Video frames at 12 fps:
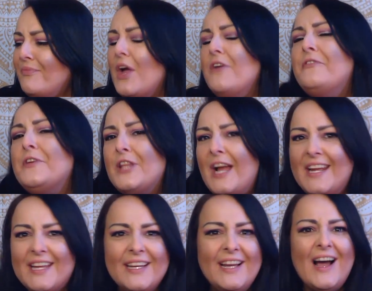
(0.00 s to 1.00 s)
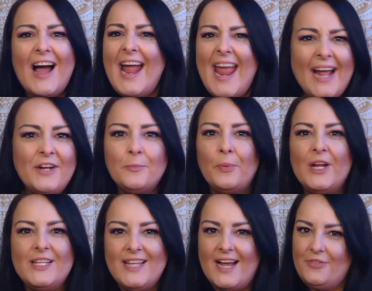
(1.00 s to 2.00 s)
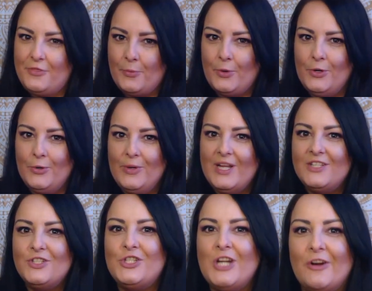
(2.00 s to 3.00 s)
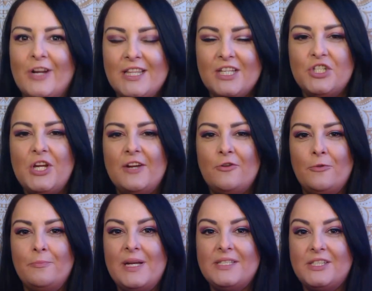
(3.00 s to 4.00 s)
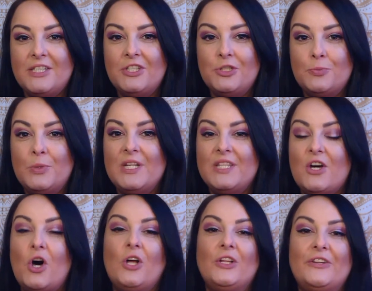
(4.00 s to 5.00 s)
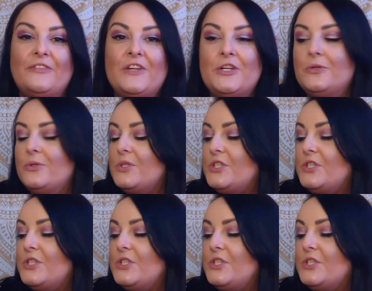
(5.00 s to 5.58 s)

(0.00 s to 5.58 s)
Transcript: I feel like I had to bring that through in sharing the channeled message with all of you.